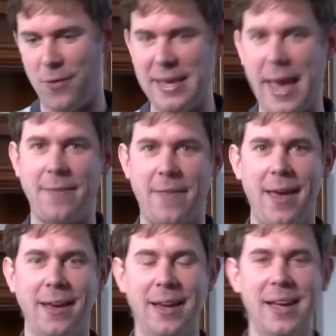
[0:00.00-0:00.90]
get
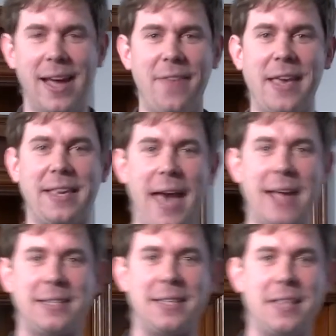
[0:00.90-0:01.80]
there, and they
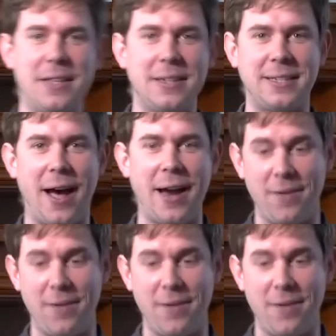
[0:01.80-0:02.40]
get to the other side.